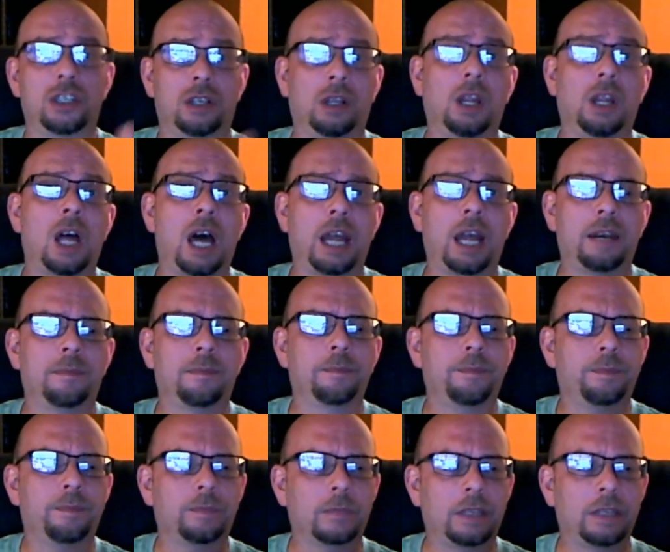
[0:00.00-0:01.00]
a lot
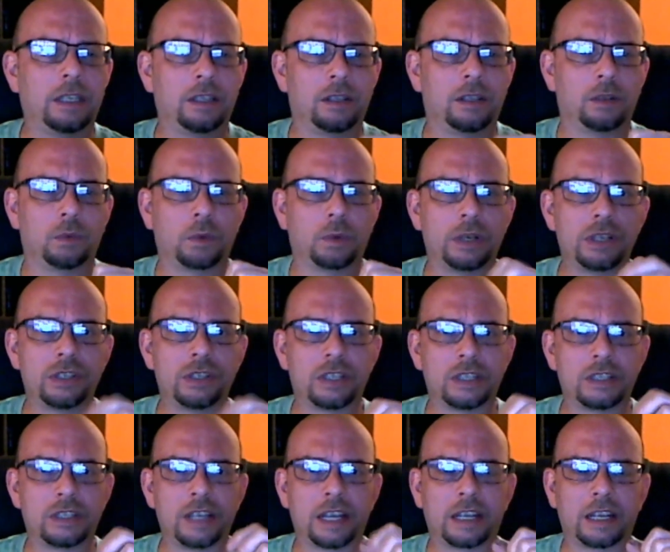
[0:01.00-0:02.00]
in the recent
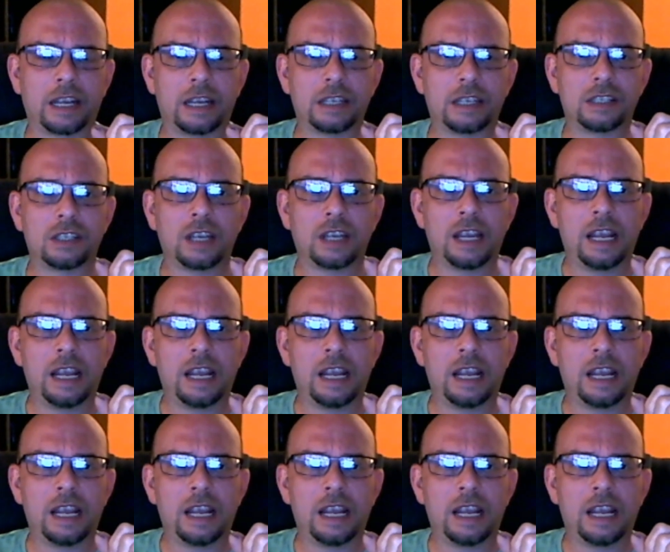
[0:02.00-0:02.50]
decades.